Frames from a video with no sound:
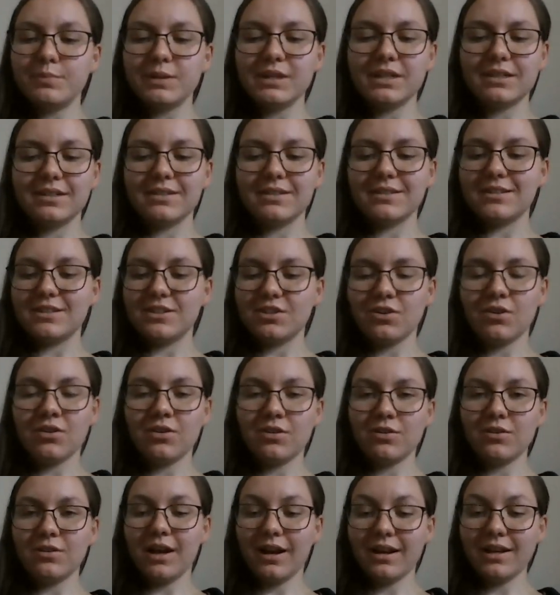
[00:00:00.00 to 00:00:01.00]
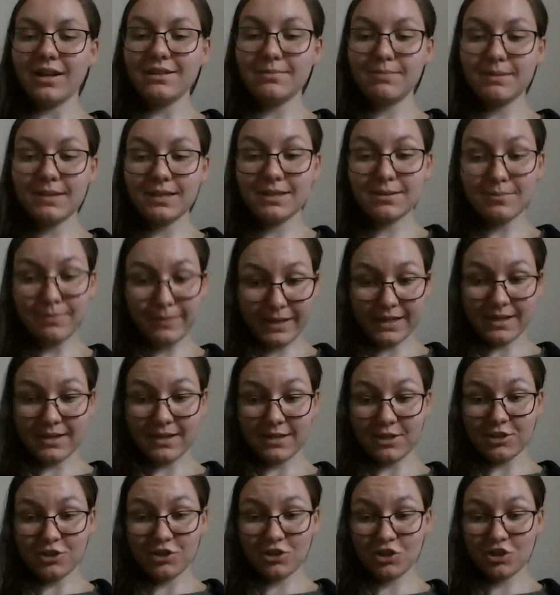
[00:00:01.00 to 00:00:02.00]
because y'all, I speak
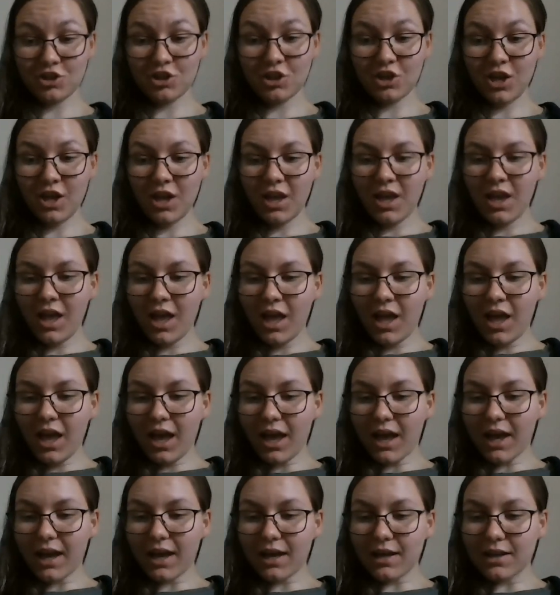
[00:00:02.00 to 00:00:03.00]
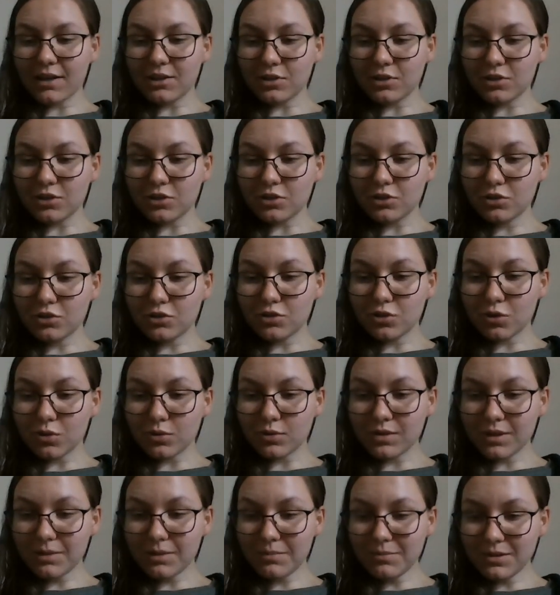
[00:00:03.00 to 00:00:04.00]
Spanish. And
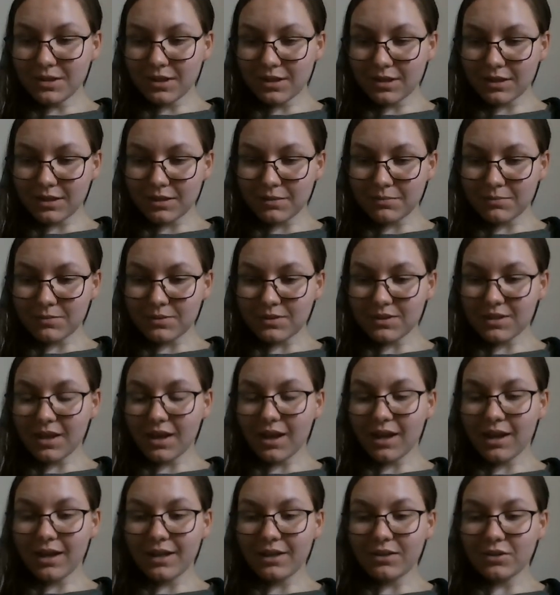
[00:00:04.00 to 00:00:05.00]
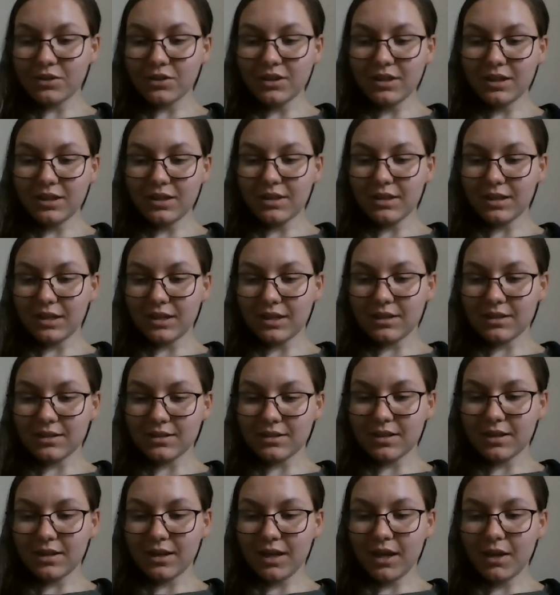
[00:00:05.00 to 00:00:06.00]
so sometimes I look at
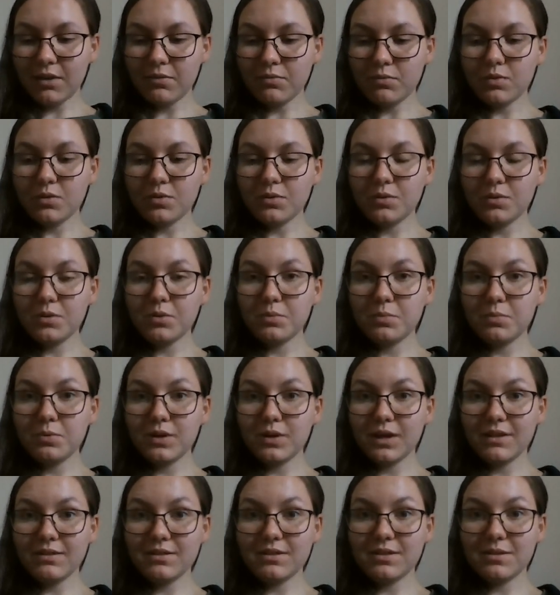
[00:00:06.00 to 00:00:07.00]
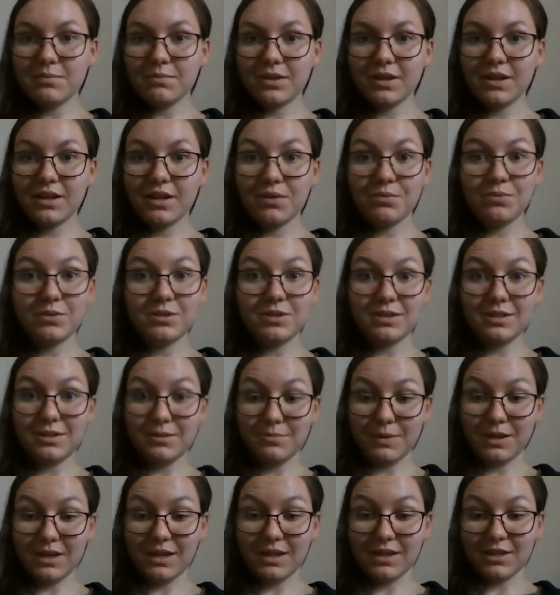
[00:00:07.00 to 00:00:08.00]
things and I will pronounce them like I would in
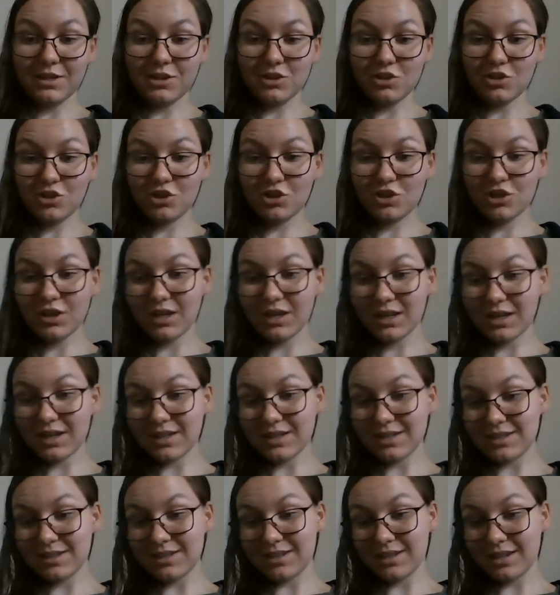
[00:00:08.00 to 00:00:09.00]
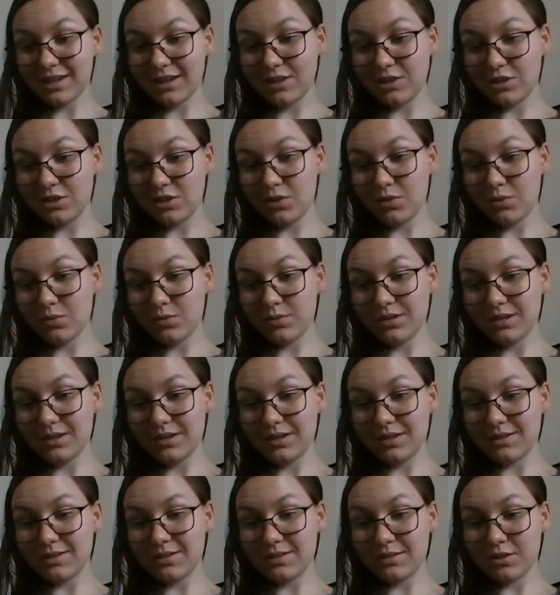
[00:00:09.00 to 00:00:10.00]
Spanish. And I know
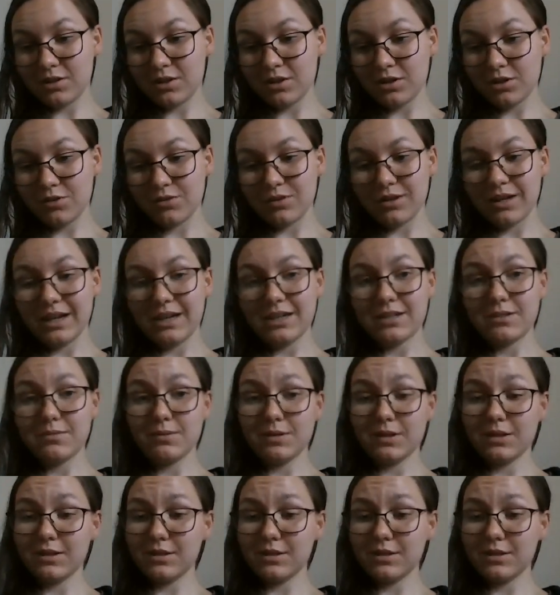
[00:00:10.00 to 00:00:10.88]
that is not correct